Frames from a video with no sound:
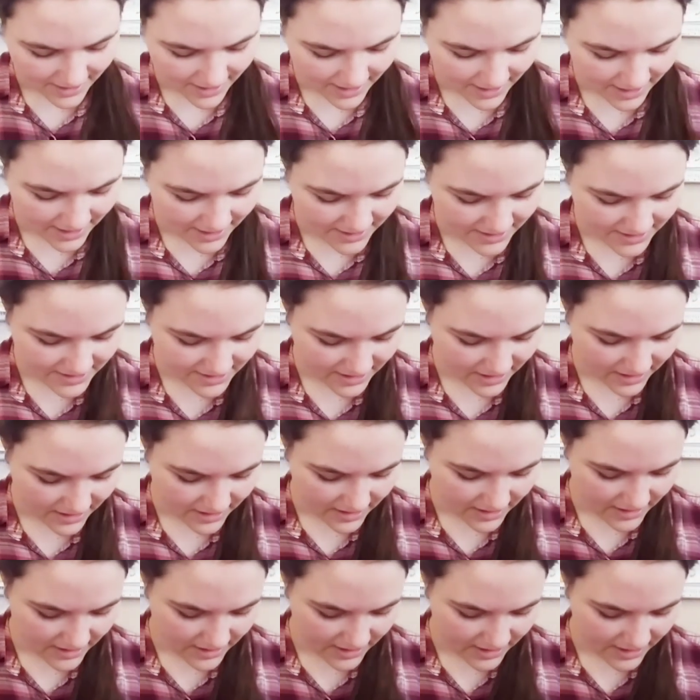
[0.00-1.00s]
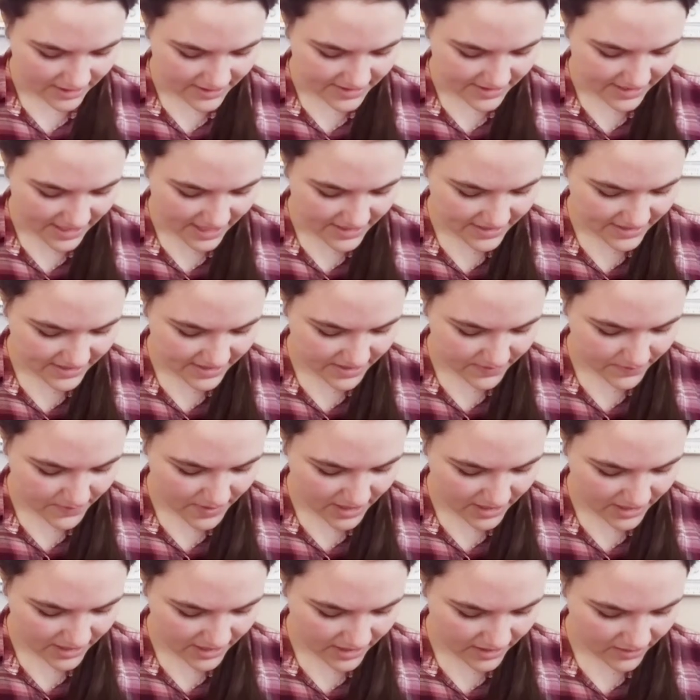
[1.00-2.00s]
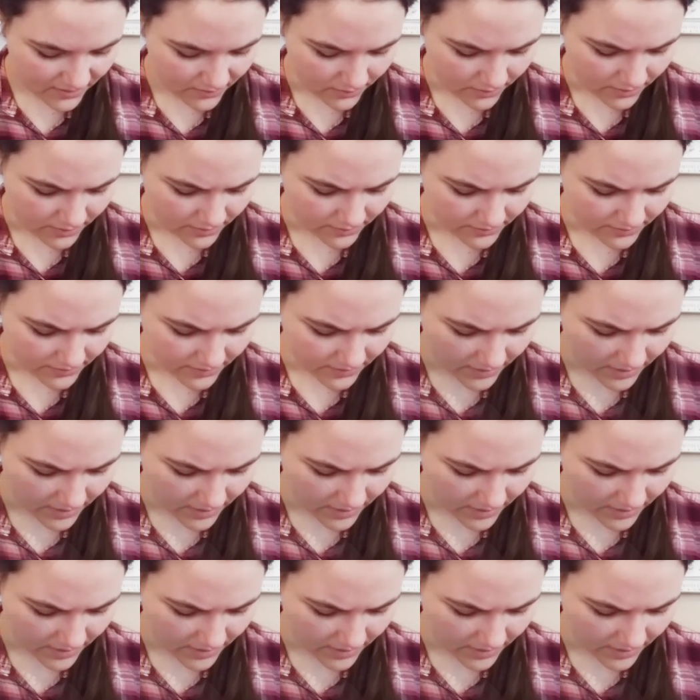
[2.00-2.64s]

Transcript: And it's estimated, or